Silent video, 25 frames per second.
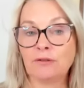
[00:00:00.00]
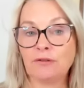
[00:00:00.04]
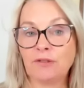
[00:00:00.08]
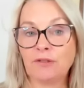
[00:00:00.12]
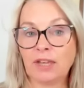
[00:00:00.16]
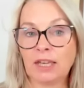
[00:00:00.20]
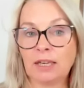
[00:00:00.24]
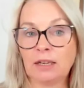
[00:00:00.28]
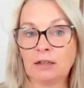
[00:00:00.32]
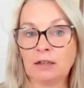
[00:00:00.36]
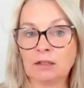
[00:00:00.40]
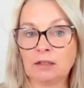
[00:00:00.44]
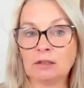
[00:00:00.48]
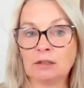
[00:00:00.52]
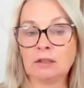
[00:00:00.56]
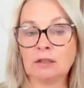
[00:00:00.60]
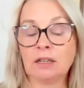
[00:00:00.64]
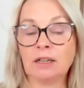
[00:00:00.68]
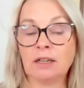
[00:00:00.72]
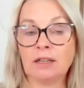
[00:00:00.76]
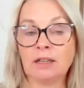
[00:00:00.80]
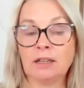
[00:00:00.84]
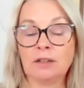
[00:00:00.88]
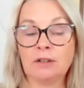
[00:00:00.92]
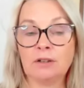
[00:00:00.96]

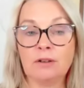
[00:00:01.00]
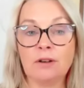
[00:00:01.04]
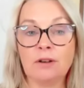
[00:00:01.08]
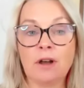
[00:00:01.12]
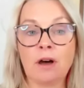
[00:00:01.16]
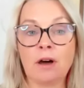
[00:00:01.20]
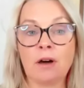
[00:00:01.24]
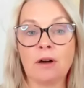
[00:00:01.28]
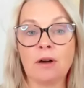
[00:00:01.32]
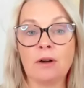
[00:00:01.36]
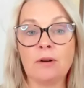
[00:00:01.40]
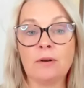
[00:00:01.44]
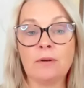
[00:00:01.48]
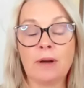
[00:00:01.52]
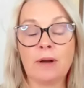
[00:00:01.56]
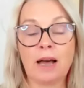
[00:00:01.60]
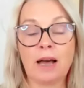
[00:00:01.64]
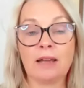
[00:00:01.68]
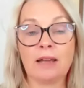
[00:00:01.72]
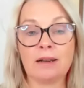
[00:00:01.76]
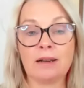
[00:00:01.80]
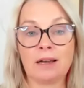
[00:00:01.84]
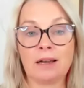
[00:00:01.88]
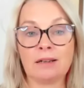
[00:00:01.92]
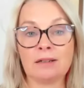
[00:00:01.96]
feel, know,
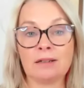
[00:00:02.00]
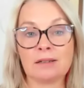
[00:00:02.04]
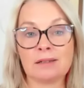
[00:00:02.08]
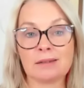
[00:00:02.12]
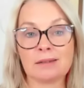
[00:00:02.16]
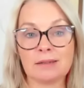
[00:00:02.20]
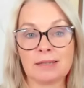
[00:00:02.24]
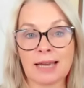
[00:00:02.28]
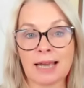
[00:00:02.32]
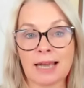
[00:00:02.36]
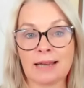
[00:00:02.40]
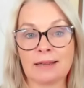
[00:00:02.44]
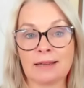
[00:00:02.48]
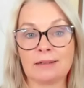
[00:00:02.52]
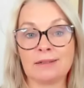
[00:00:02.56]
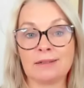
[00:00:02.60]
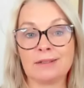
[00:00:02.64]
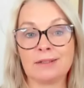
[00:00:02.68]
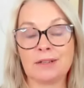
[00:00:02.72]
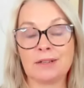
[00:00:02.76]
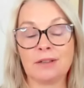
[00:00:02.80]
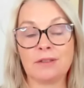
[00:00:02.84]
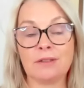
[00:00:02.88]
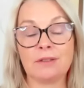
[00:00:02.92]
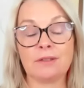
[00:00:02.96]
and
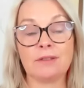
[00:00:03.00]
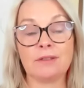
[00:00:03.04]
understand